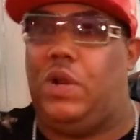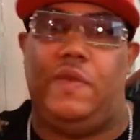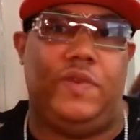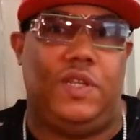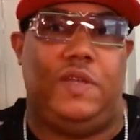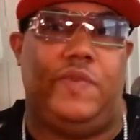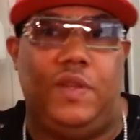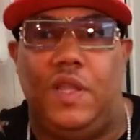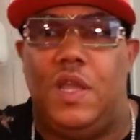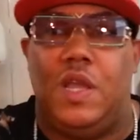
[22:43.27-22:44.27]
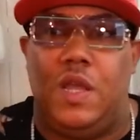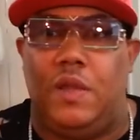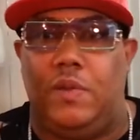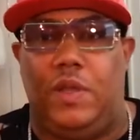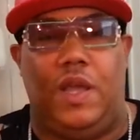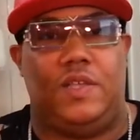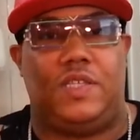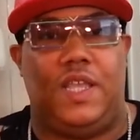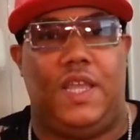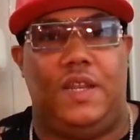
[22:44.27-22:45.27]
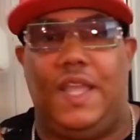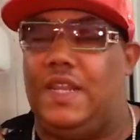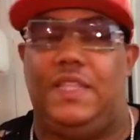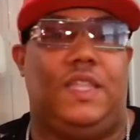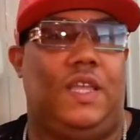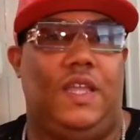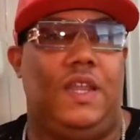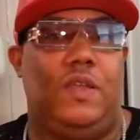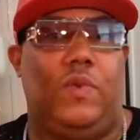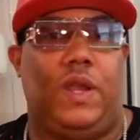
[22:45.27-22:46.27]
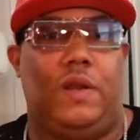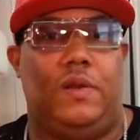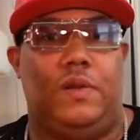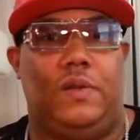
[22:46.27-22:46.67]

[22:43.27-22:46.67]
or even to even ascend anything, anywhere.